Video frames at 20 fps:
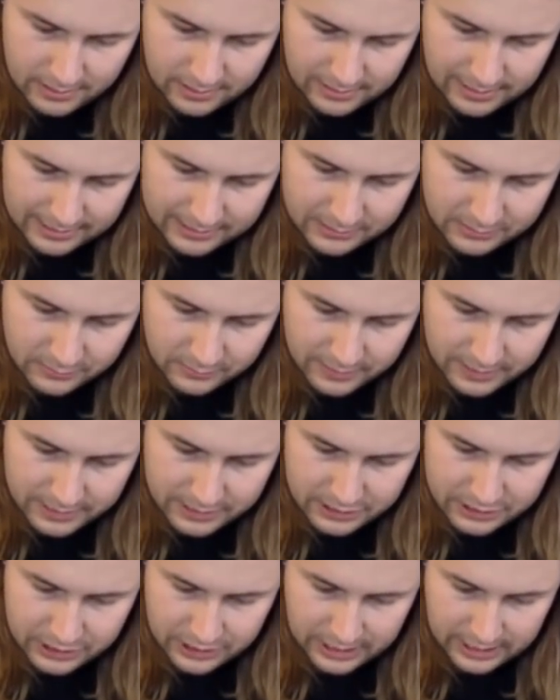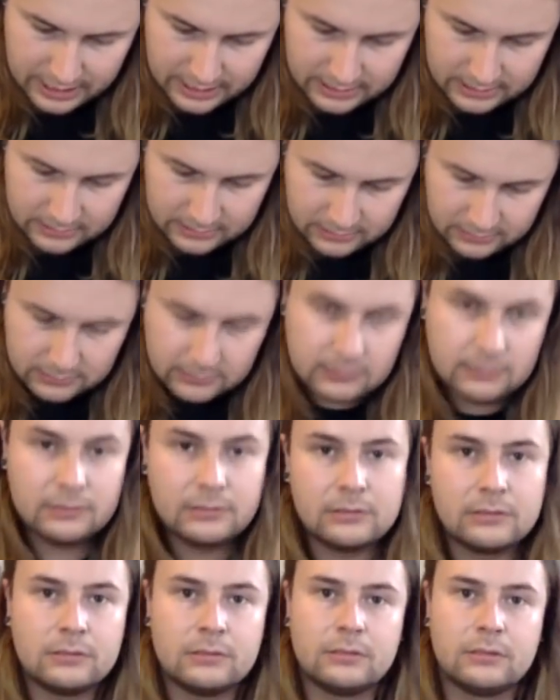That's already shit.
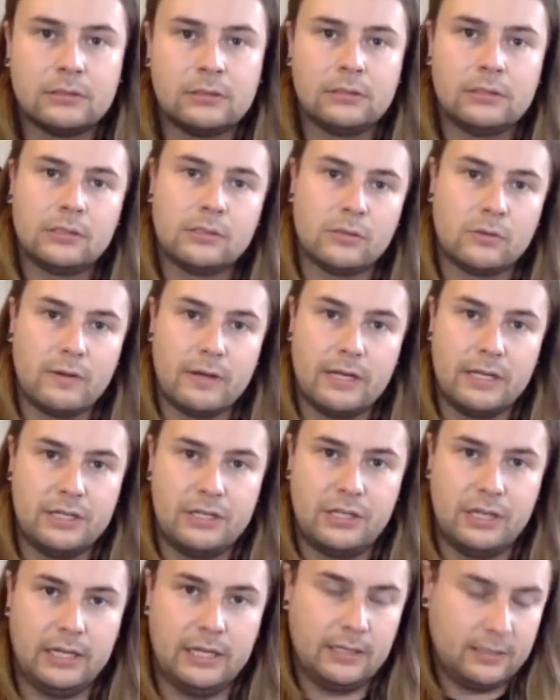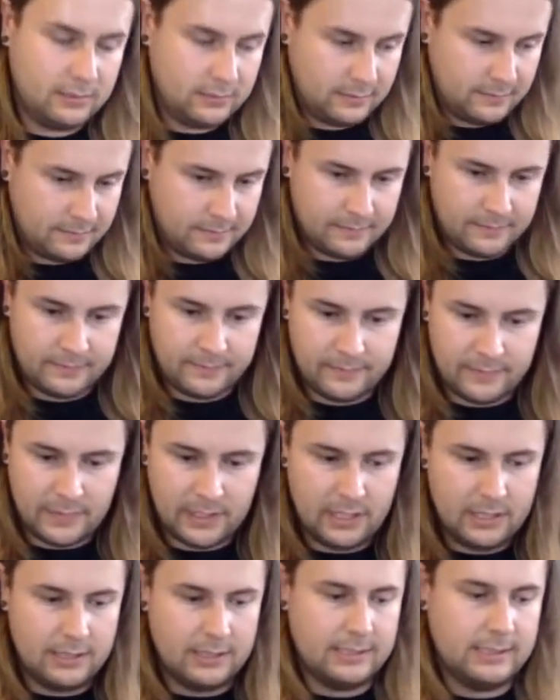It's already shit.
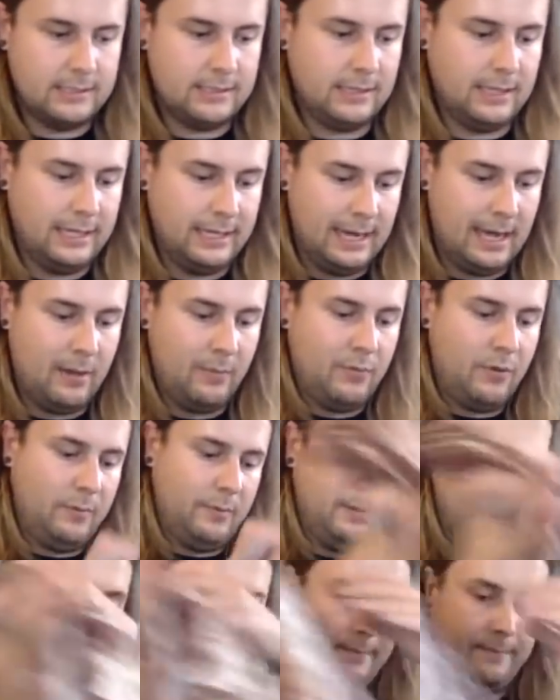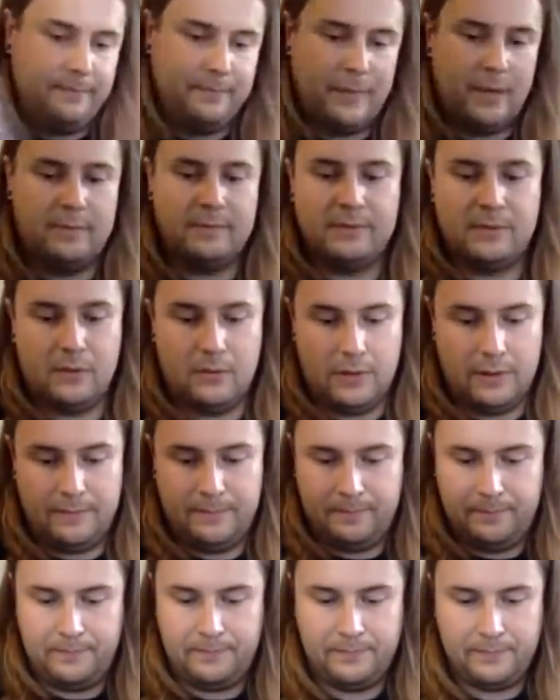This isn't laid out properly. I'm sorry.
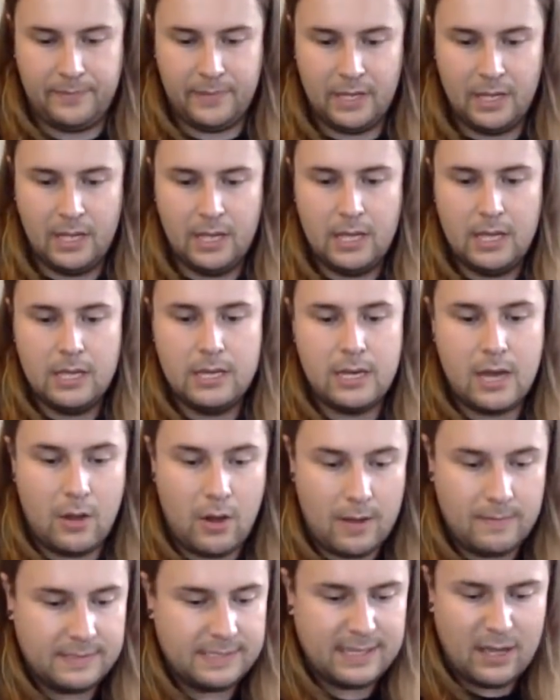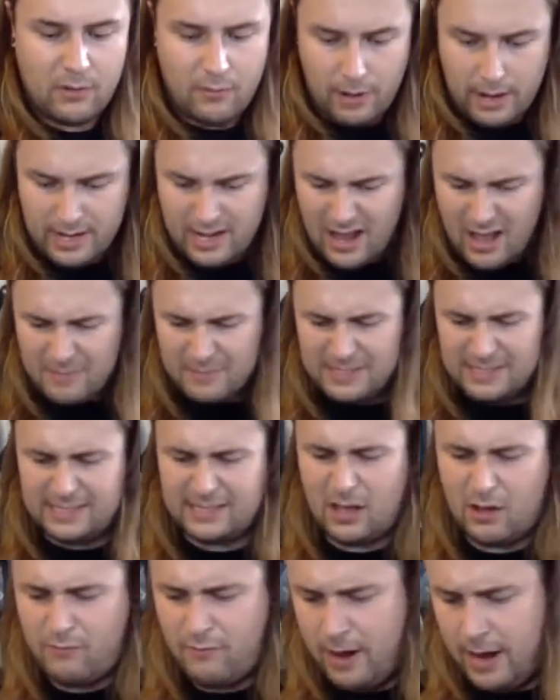No, I'm sorry. No, I'm
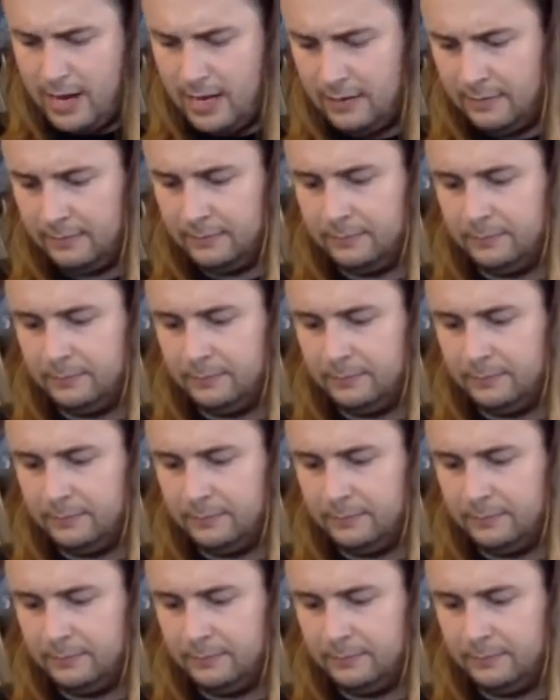sorry.